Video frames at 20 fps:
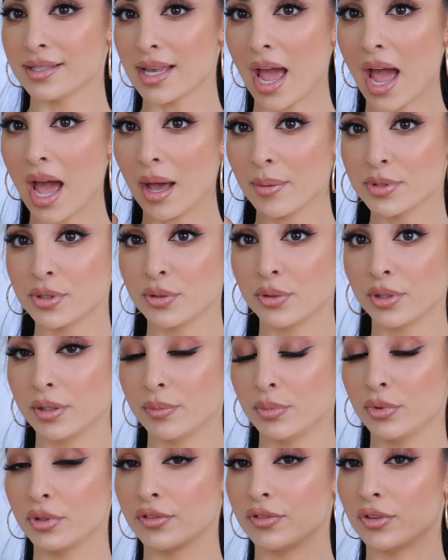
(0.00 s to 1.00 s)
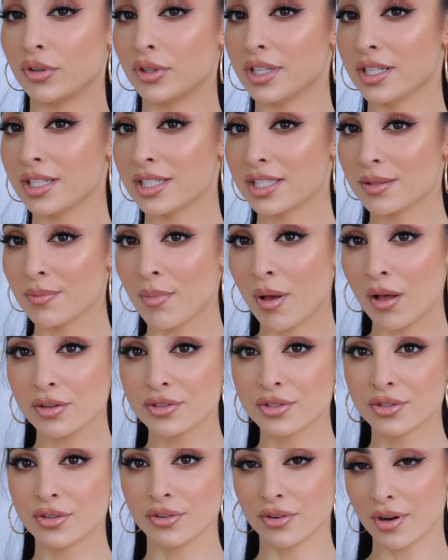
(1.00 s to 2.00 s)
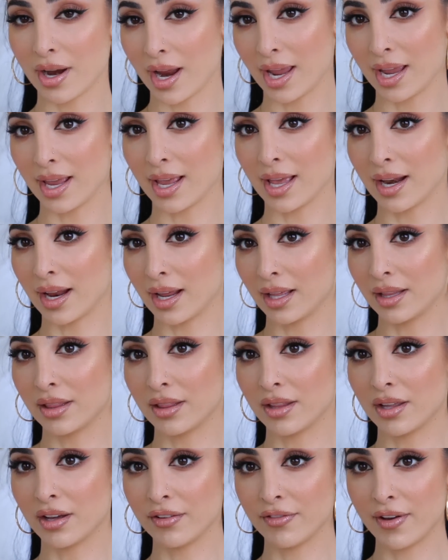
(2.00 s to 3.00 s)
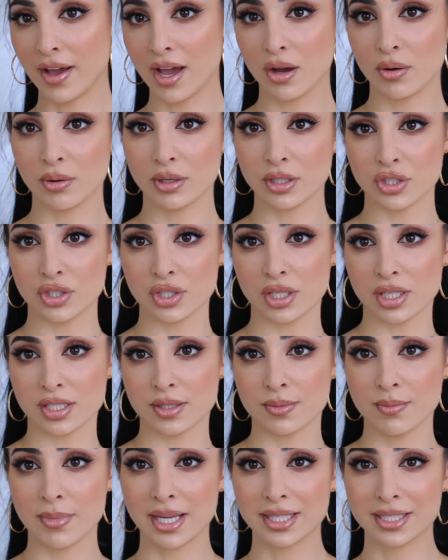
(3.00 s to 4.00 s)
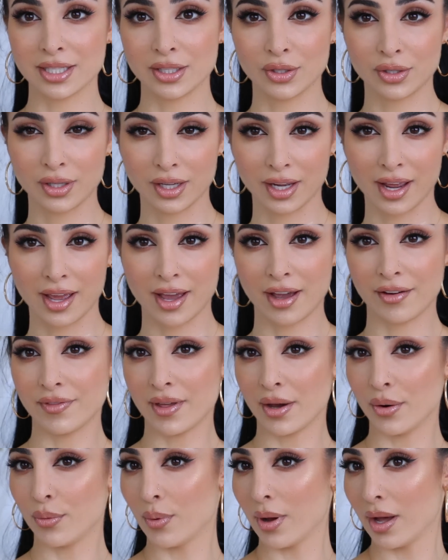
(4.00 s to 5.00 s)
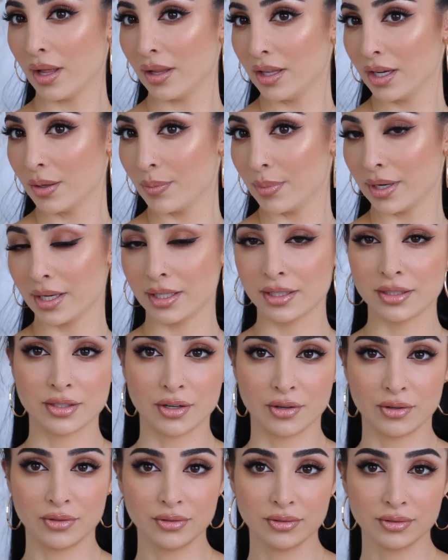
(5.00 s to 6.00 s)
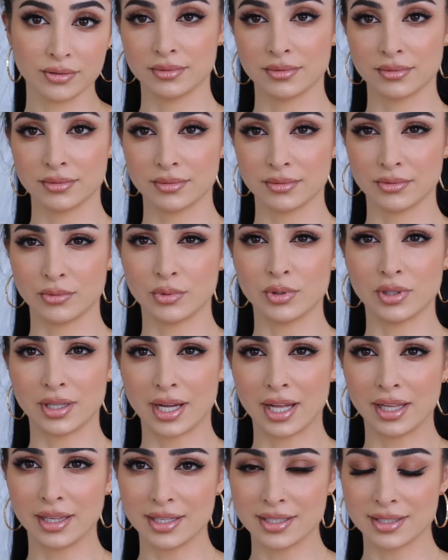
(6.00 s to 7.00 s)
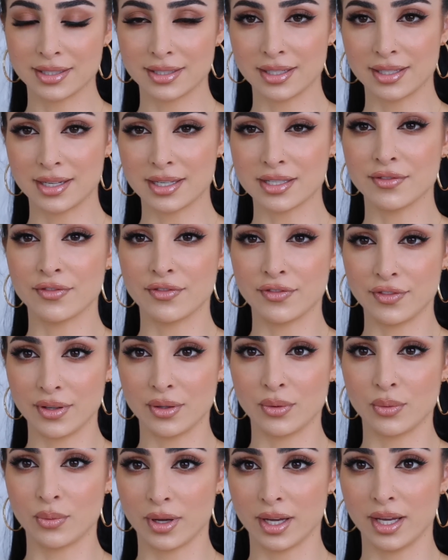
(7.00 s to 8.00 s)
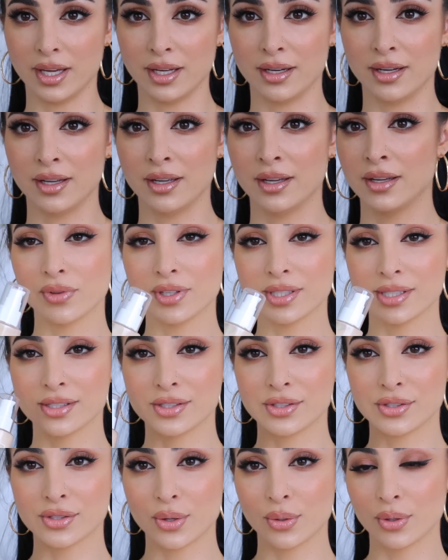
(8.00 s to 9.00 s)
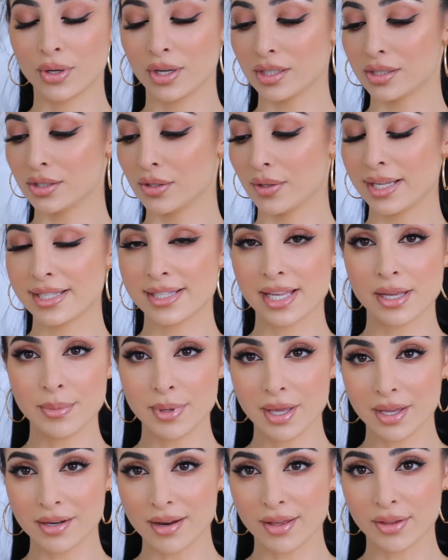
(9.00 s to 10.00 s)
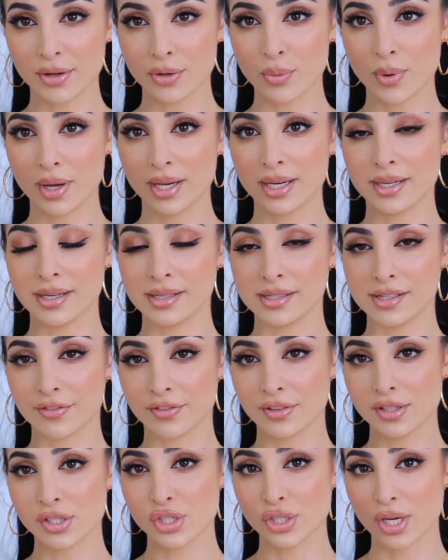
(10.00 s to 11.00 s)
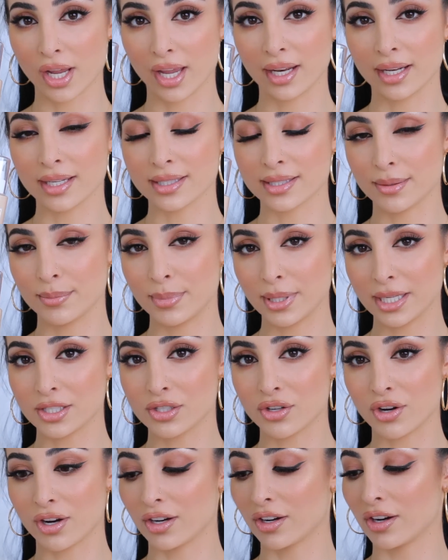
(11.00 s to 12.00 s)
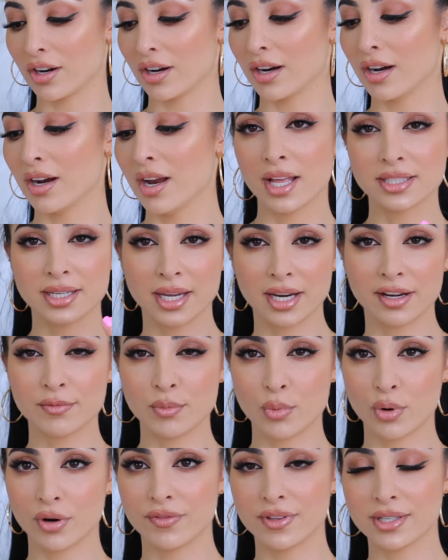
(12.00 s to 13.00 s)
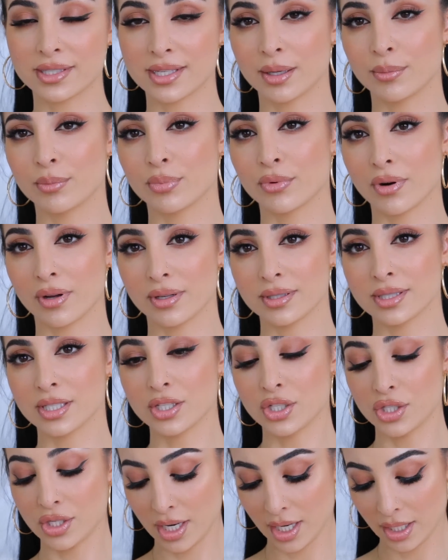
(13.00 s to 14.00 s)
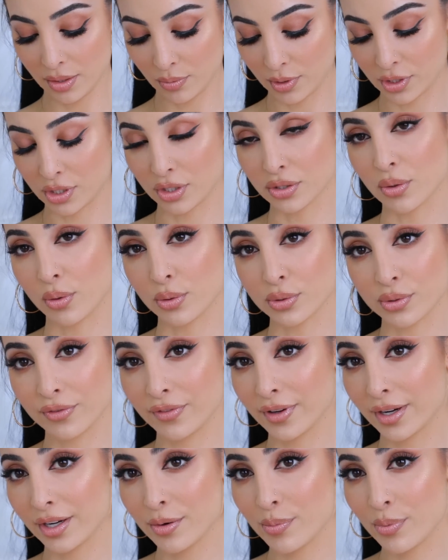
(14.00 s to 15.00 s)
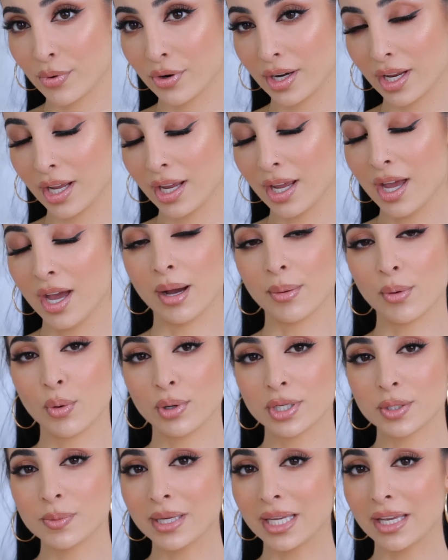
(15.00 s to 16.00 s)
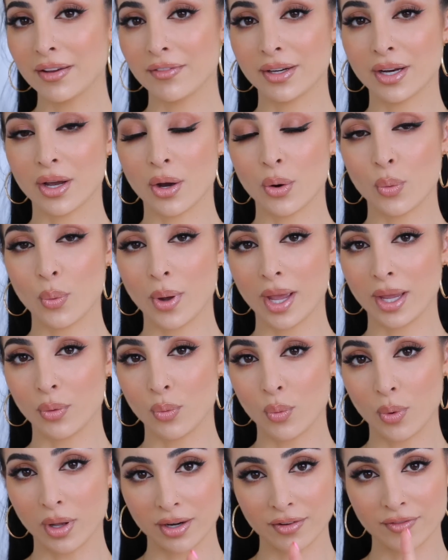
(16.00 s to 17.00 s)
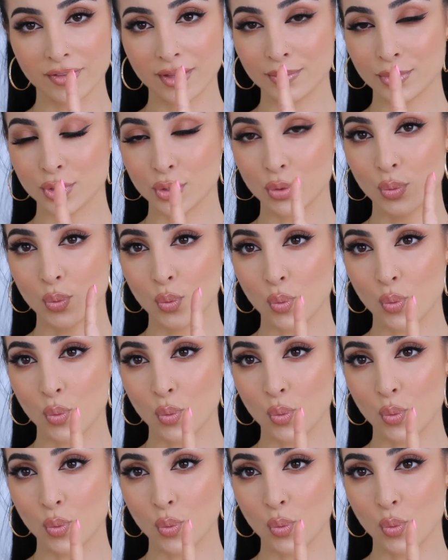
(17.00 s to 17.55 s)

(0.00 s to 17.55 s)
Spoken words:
Absolutely beautiful, and it smells great, and I love how it just makes it look like I have that wet look, but I don't. Well, at least it doesn't feel wet. This is so good. So they sent me another one in a different shade. It's a bit darker. It's kind of more of this like bronzy shade, which is also very pretty. I'm going to be giving away one of them to